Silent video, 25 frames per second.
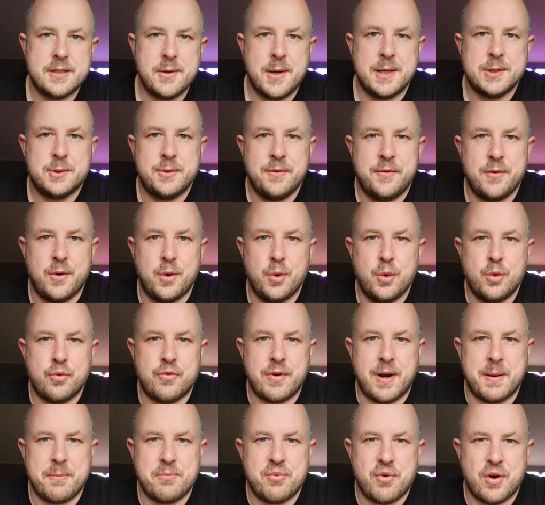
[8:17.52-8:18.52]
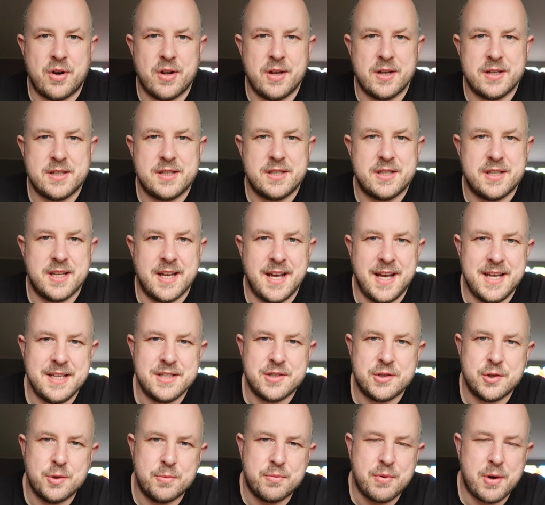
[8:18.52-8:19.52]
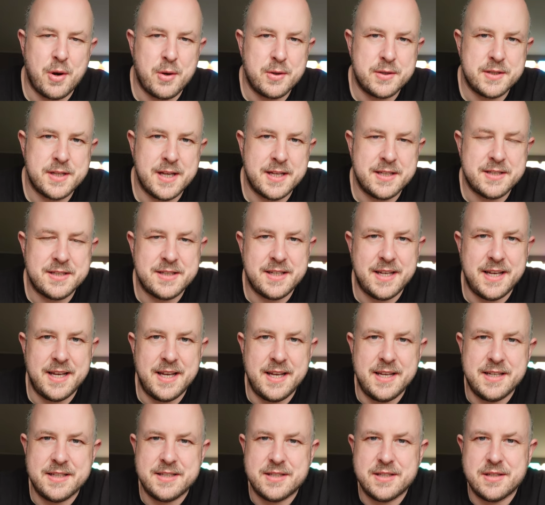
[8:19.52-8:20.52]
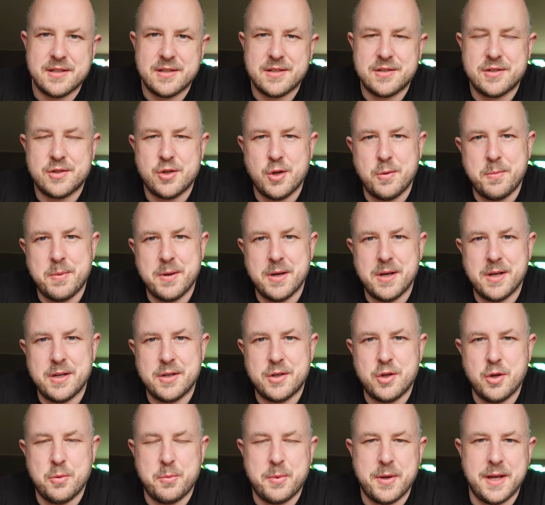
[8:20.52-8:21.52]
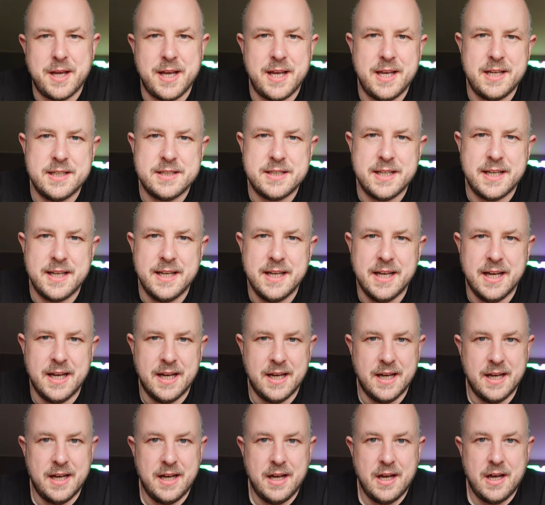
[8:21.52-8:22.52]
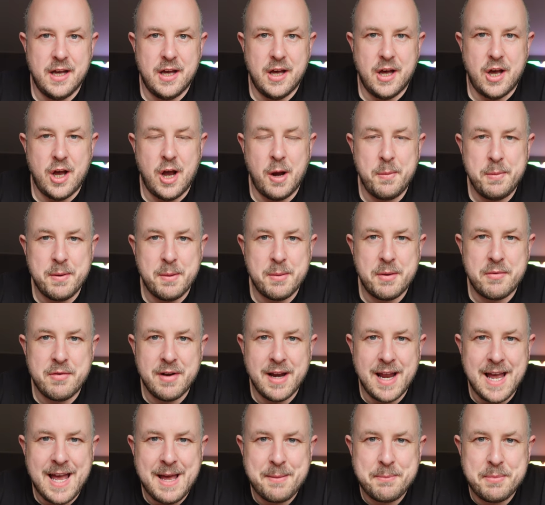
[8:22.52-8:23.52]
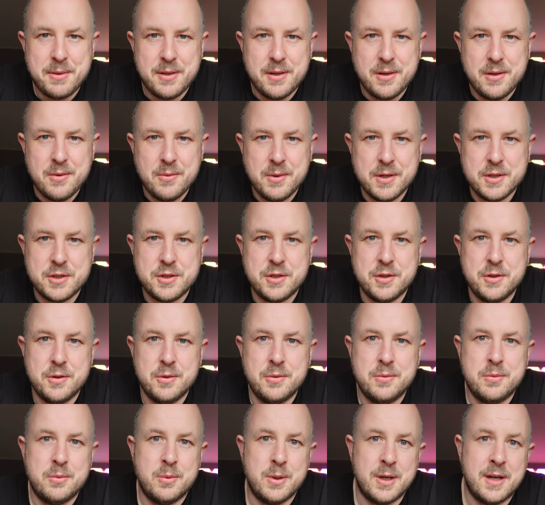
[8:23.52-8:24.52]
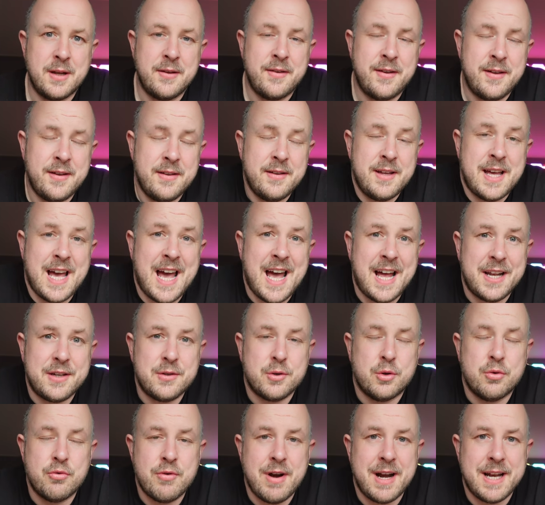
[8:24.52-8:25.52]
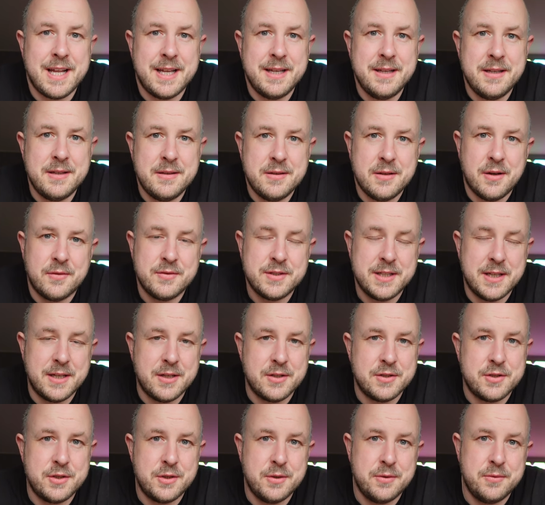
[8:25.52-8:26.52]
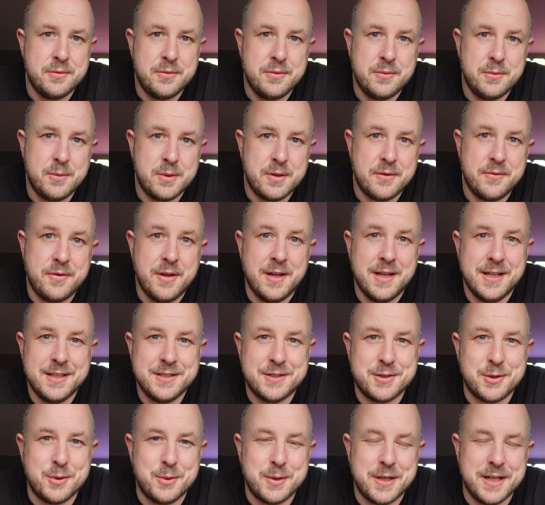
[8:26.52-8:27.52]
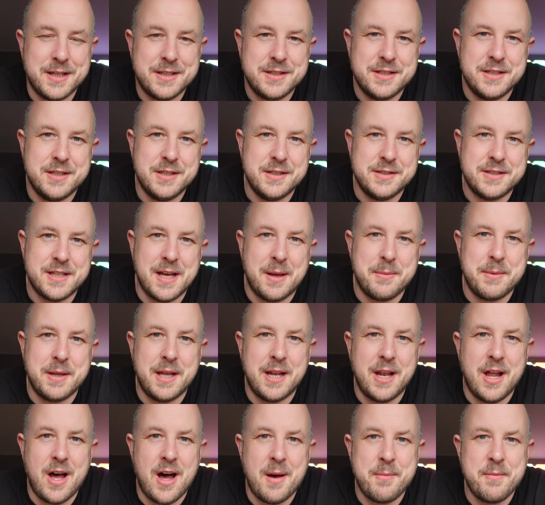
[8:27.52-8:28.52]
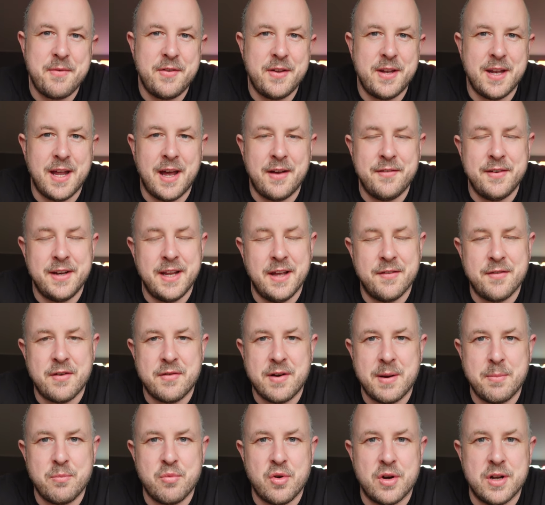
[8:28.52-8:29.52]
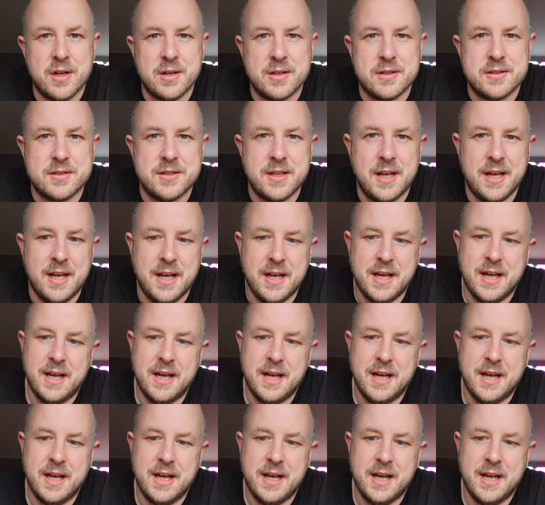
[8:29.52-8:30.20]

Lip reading: so as with all Ring products, the install process is super duper easy. Open up the Ring app, which you will have had already, obviously, because you would have installed it to set up the alarm if you didn't have any other Ring products.